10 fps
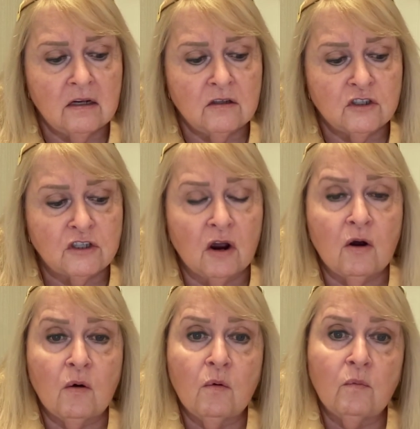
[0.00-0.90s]

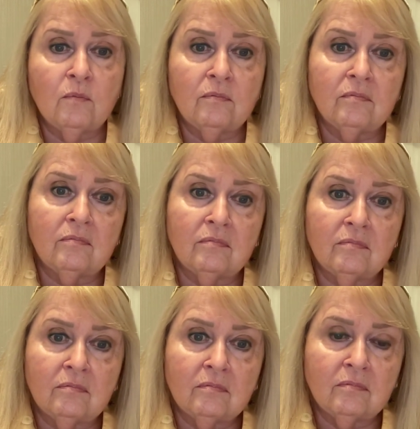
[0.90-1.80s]
So
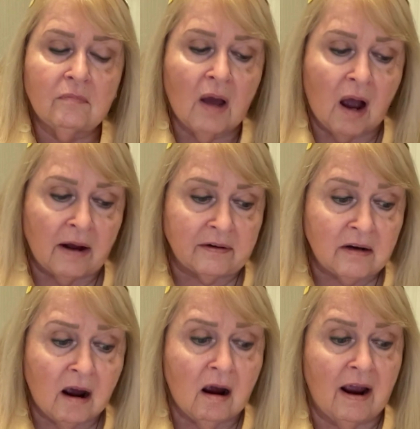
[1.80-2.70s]

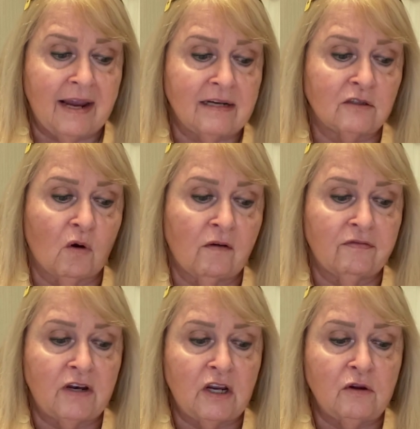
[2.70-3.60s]
Adonai is
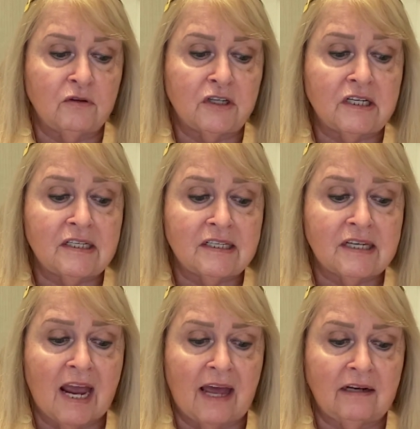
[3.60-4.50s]
often used
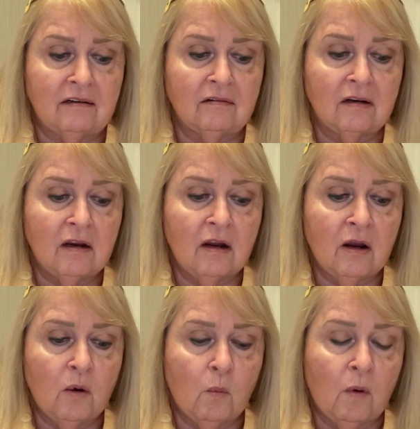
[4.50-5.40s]
instead
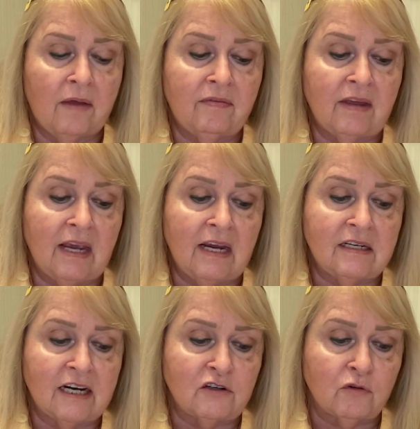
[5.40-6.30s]
when the
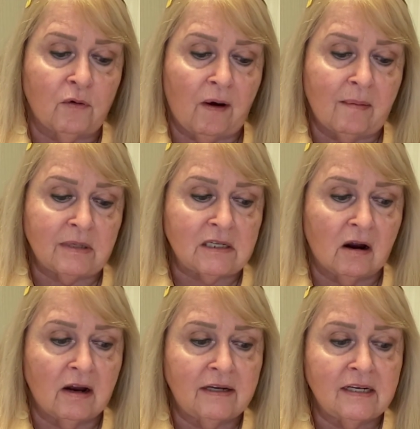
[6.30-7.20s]

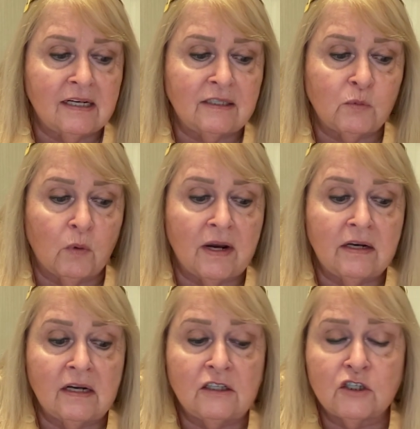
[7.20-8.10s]
Tetragrammaton is
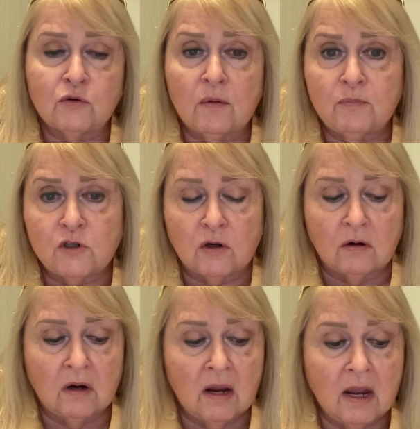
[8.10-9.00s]
written in
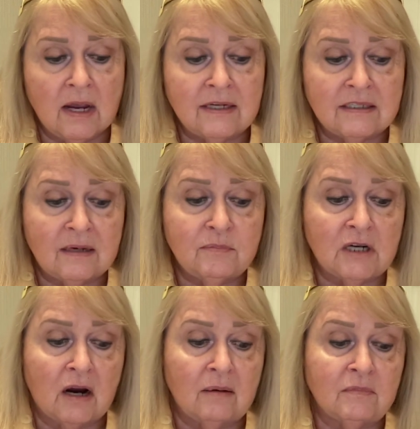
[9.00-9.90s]
scripture,
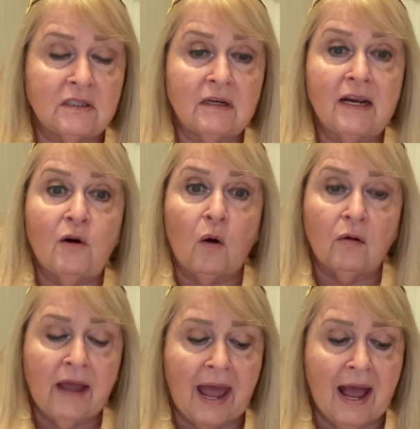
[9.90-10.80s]
sometimes in
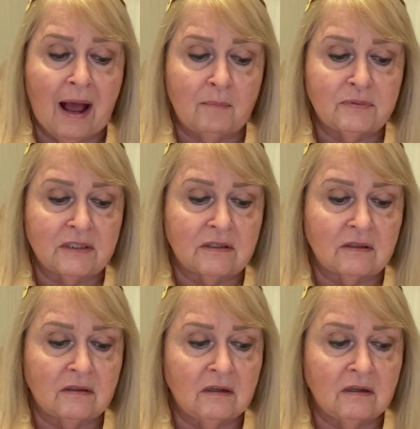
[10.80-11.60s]
all caps,